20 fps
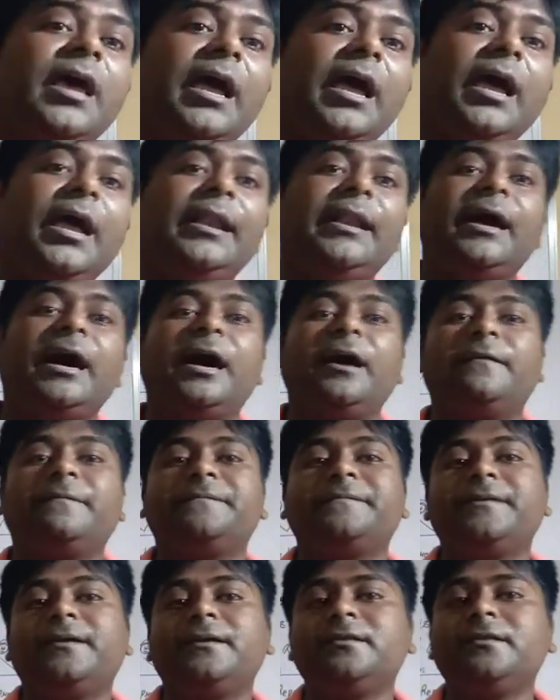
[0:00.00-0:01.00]
And
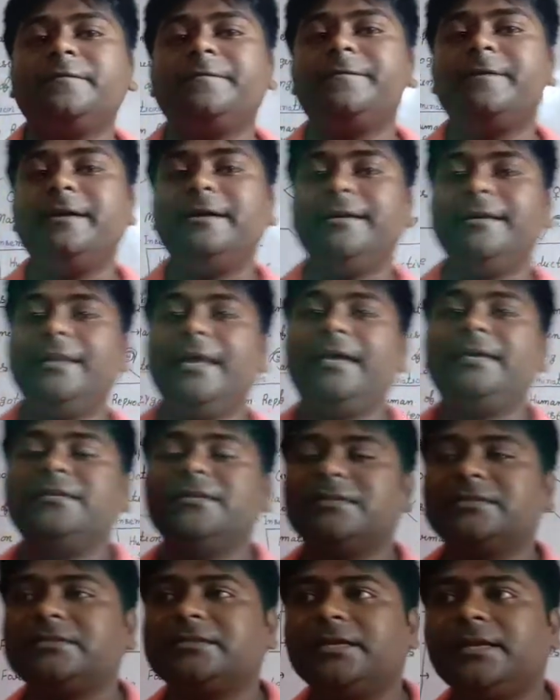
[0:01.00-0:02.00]
after the
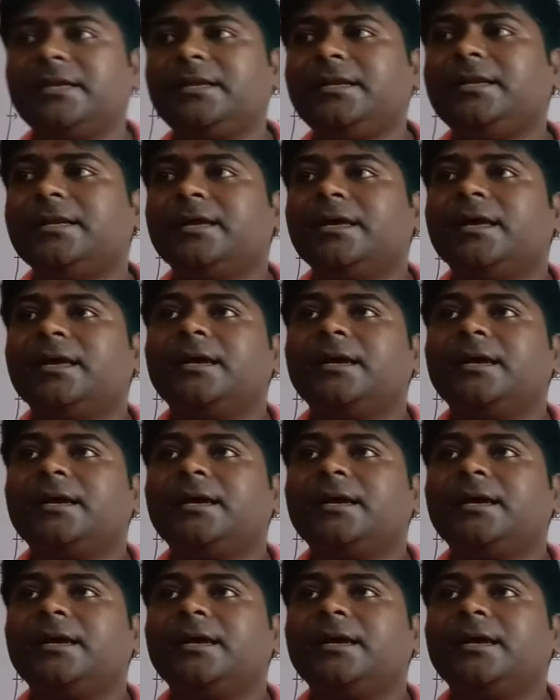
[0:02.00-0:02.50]
fertilization,